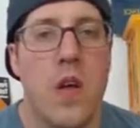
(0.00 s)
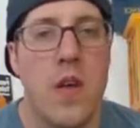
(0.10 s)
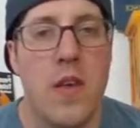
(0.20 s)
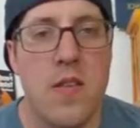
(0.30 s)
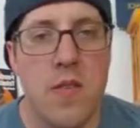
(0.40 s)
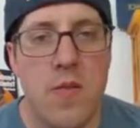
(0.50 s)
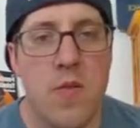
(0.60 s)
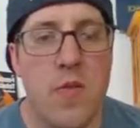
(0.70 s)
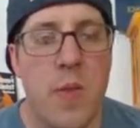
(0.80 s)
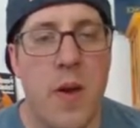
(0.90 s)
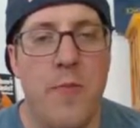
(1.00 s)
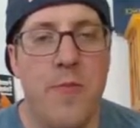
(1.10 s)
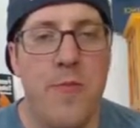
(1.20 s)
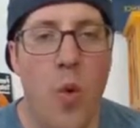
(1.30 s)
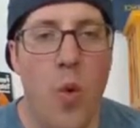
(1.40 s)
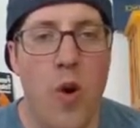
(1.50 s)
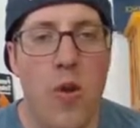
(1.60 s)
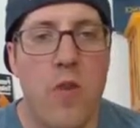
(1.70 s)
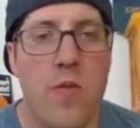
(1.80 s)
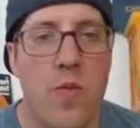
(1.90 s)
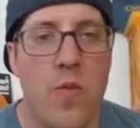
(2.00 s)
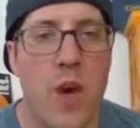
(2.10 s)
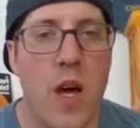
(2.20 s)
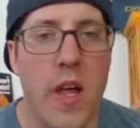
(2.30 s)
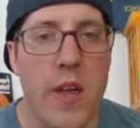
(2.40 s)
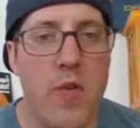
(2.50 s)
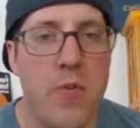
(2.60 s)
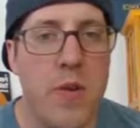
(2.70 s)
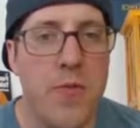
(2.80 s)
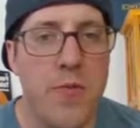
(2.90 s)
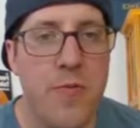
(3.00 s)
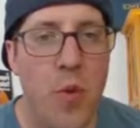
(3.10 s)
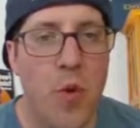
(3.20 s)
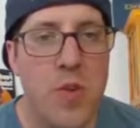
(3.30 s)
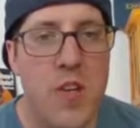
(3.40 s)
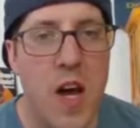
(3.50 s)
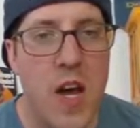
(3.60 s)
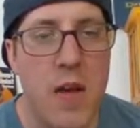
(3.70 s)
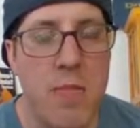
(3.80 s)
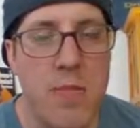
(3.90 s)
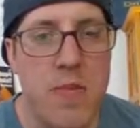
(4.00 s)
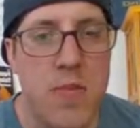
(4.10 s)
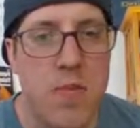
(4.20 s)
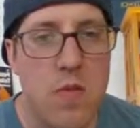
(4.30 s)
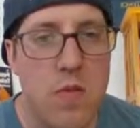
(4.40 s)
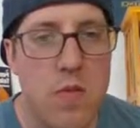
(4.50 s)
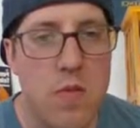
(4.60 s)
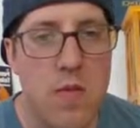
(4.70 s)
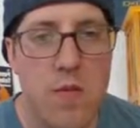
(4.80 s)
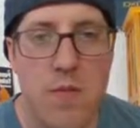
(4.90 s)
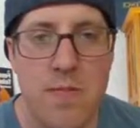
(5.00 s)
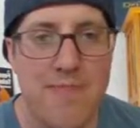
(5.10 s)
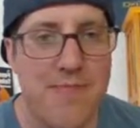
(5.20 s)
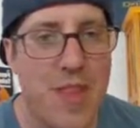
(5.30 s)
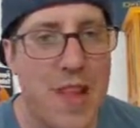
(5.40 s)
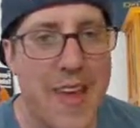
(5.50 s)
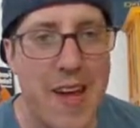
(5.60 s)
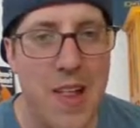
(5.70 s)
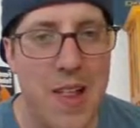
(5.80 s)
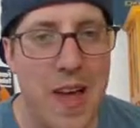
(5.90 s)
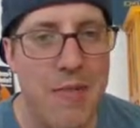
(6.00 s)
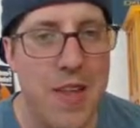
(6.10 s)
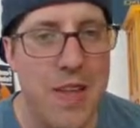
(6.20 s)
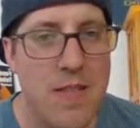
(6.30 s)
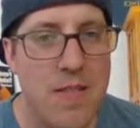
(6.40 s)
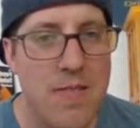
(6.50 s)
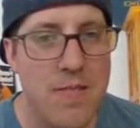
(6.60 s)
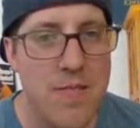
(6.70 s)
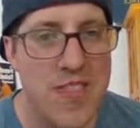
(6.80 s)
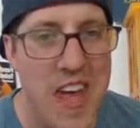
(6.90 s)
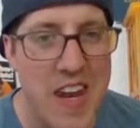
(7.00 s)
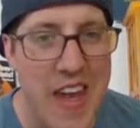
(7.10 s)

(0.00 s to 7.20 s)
Is it divisible by 4? Well, it would be 4 times like 11, 10 and a